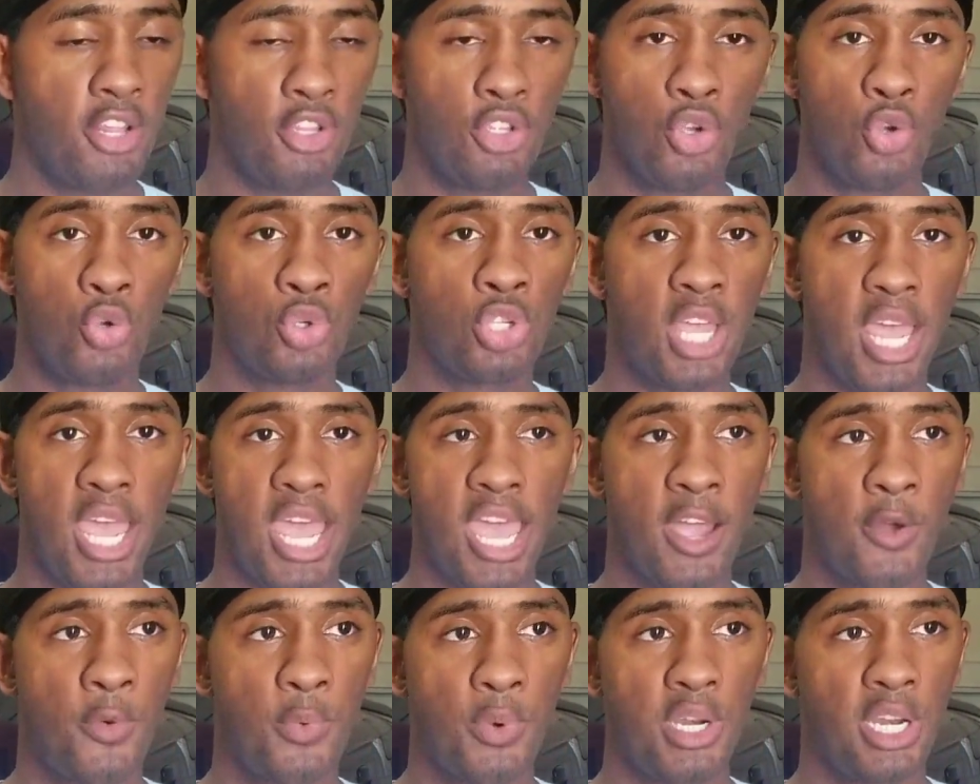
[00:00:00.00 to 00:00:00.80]
use that
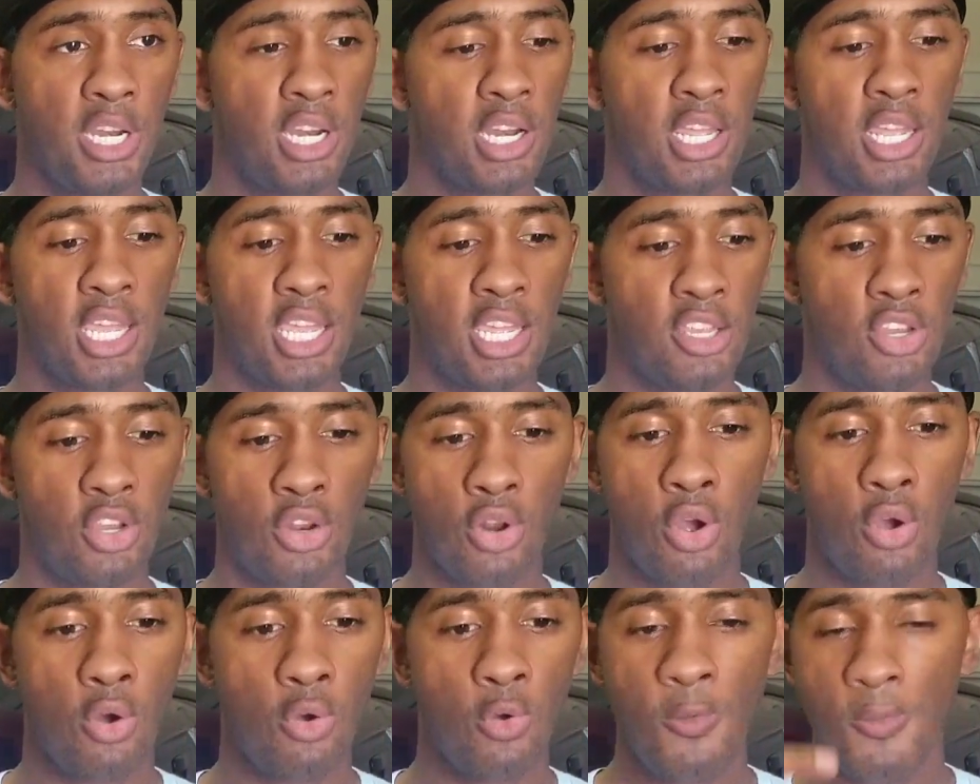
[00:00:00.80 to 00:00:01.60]
equity to get,
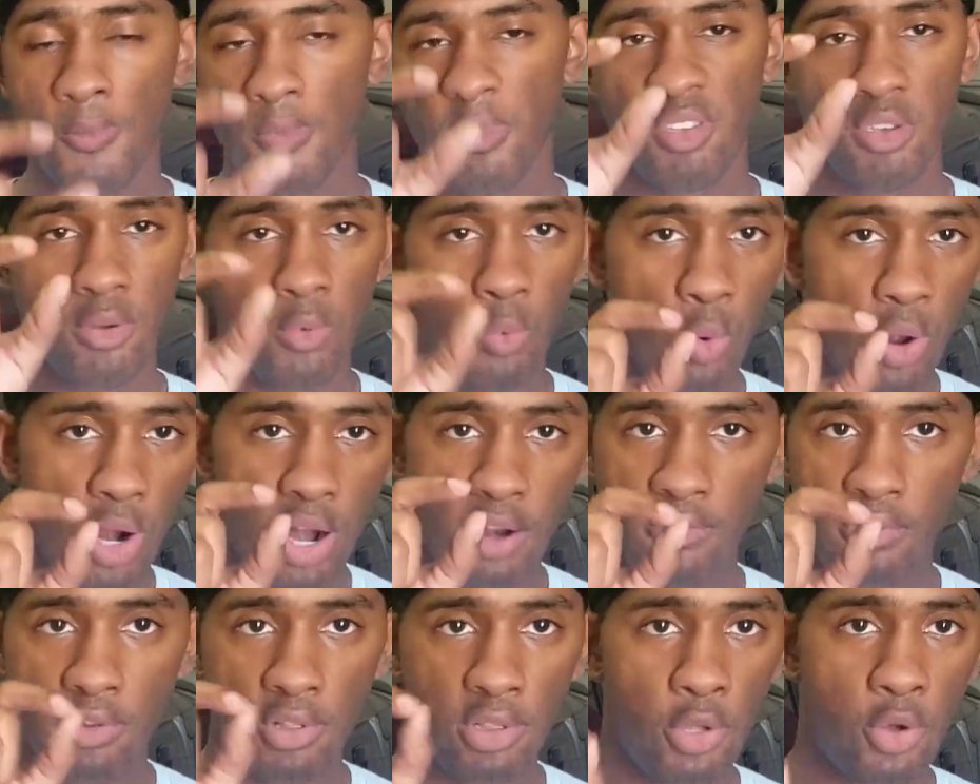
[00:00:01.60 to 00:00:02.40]

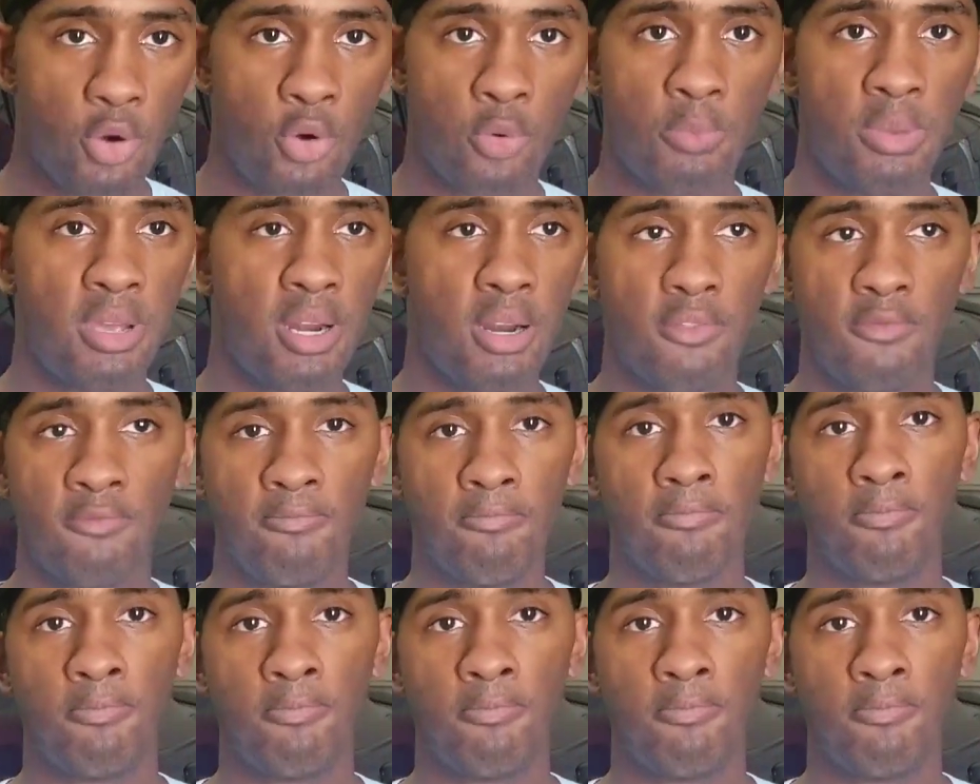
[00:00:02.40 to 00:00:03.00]
whatever little bit of